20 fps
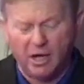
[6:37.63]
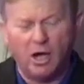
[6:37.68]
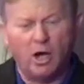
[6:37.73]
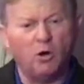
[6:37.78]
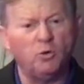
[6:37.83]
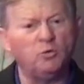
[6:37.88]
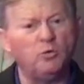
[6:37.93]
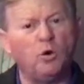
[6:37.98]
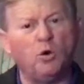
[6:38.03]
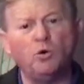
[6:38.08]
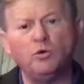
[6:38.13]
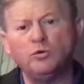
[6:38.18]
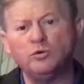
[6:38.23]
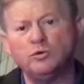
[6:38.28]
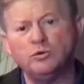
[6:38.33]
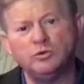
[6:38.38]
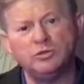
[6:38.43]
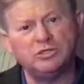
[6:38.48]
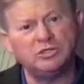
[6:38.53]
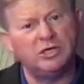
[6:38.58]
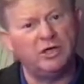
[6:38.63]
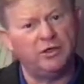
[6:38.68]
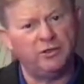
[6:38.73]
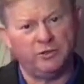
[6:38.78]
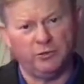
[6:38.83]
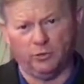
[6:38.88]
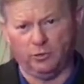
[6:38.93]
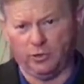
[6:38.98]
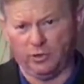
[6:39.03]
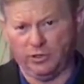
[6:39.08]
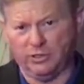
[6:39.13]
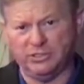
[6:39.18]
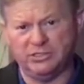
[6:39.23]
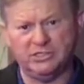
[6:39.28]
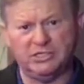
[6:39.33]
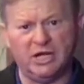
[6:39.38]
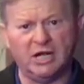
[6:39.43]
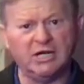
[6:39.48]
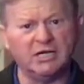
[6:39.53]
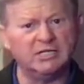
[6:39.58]
a rose thorn
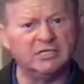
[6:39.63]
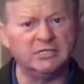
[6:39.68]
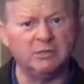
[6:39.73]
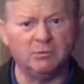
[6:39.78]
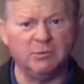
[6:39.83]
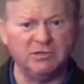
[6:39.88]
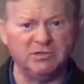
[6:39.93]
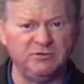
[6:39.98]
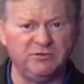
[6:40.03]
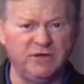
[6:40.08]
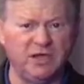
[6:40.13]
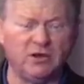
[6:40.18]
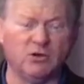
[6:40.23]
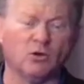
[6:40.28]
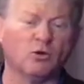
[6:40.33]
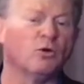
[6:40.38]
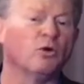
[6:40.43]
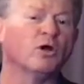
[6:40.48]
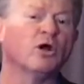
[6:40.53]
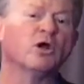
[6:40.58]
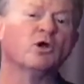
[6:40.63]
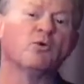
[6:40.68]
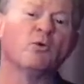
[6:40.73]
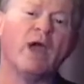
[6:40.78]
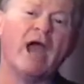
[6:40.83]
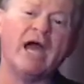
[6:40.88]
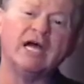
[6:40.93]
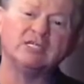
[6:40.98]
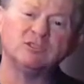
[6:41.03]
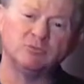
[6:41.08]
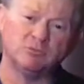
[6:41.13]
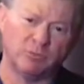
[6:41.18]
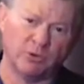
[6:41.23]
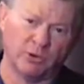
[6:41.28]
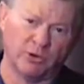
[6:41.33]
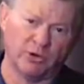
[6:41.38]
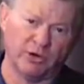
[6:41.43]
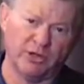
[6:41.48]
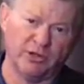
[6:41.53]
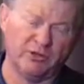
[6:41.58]
stuck in someone's finger or a grass
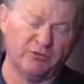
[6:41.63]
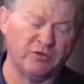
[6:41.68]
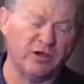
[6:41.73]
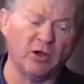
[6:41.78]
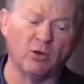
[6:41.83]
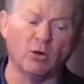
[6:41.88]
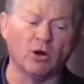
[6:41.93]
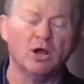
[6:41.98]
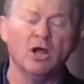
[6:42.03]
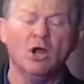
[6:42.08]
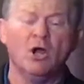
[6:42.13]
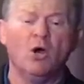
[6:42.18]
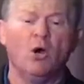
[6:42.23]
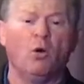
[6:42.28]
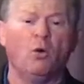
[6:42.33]
burr in their finger or,